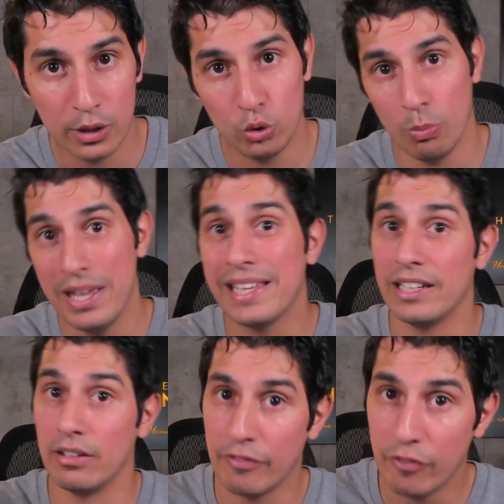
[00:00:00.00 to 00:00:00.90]
to make an
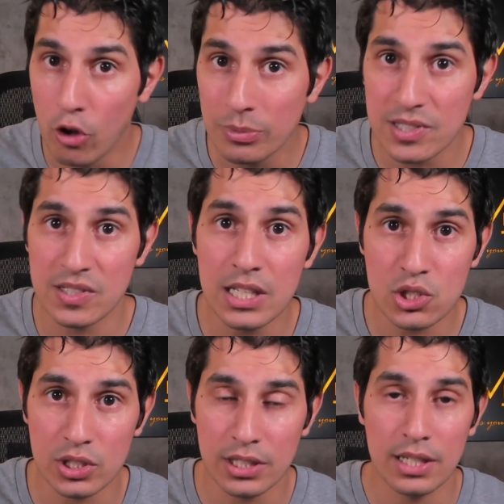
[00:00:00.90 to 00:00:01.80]
informed
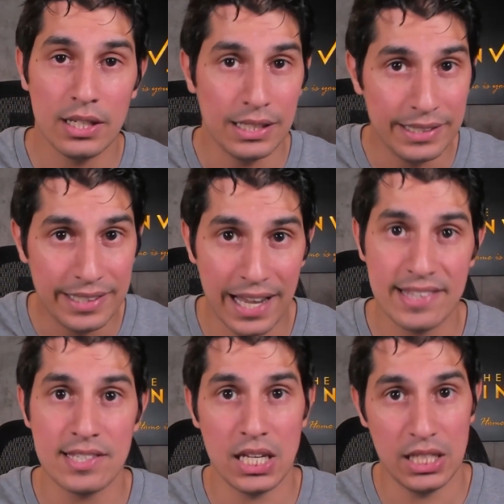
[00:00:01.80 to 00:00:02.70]
decision,
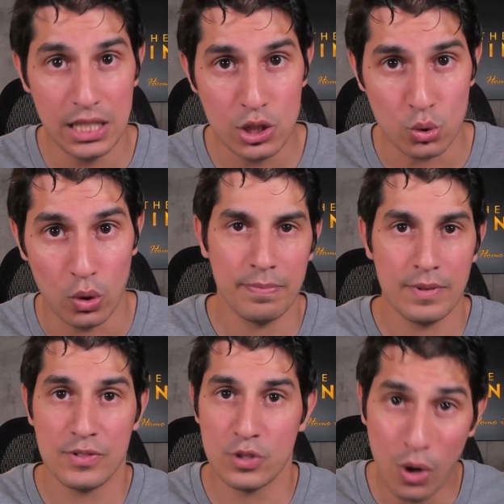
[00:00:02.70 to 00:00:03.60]
that's an issue.
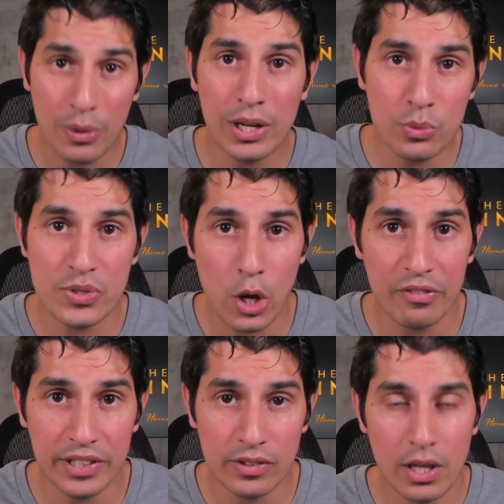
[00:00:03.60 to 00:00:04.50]
So how can we solve
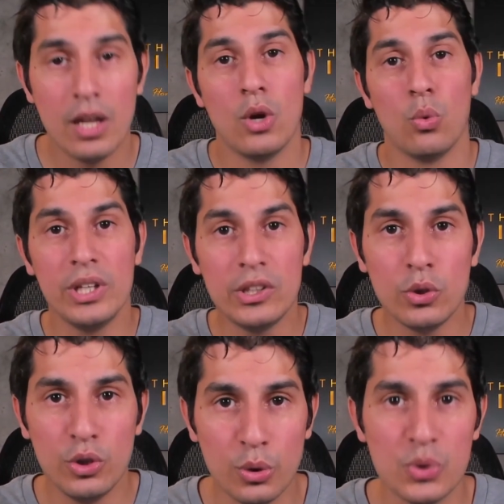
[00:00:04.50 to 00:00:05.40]
it? We need to
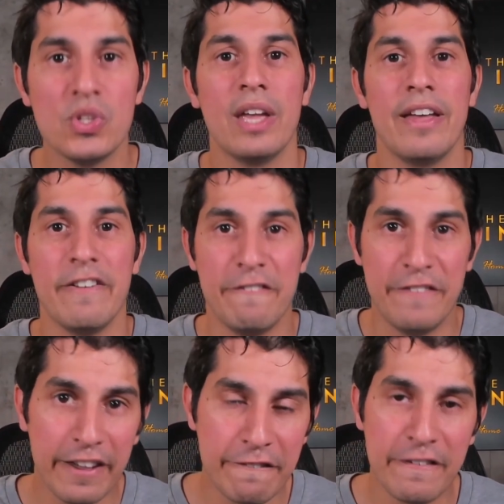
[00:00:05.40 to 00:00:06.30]
use a
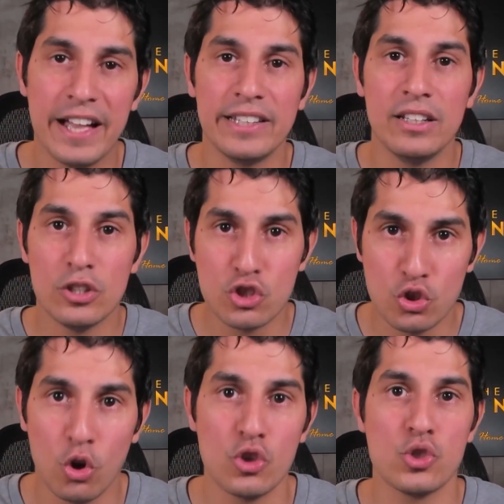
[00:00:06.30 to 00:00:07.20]
verified
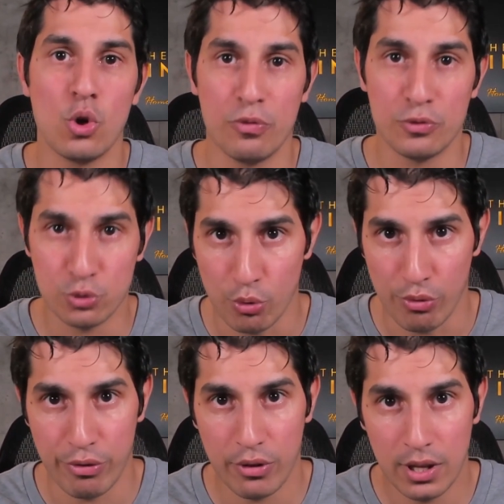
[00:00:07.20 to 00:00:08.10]
source of truth.